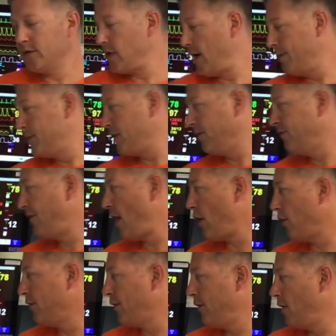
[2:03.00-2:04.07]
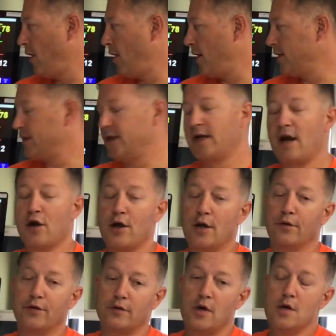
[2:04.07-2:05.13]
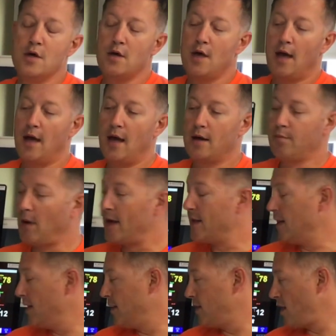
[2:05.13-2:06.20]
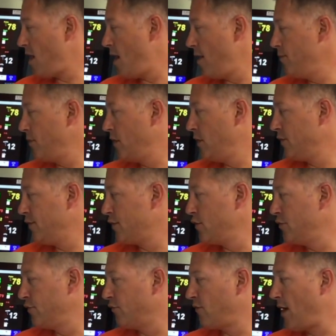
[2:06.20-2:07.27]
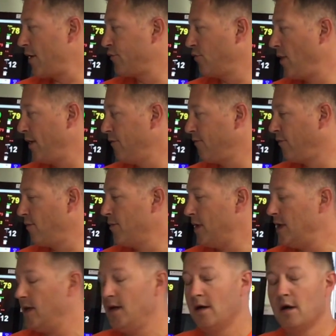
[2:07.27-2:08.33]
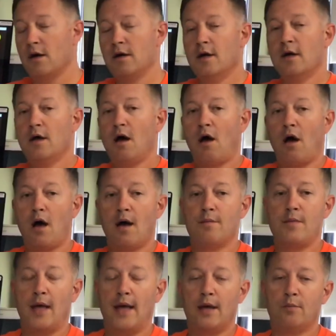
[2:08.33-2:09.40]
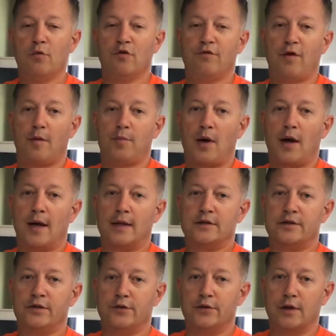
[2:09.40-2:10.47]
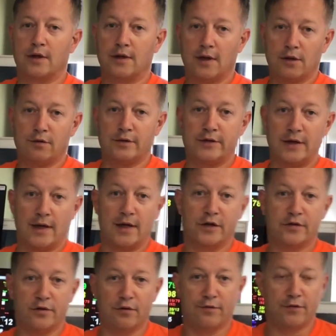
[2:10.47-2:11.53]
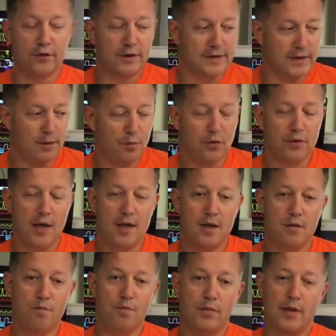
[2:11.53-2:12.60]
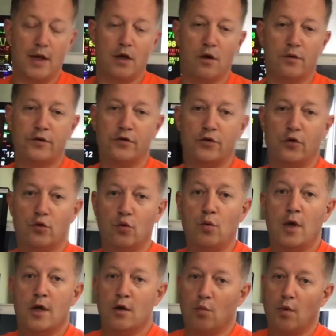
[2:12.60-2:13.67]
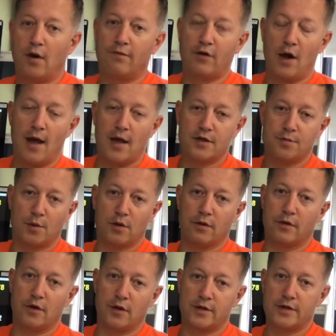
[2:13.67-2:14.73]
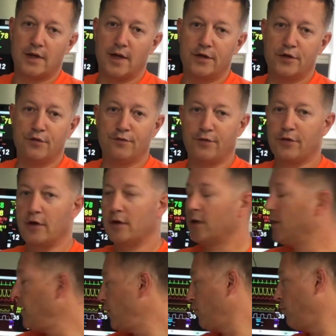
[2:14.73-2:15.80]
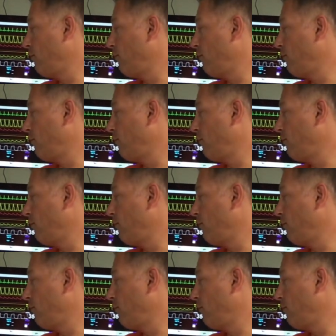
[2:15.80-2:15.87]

types of health scenarios. And by the time the students graduate from here and move up onto the clinical setting, so for example, they go to whatever hospital they're assigned to for their clinical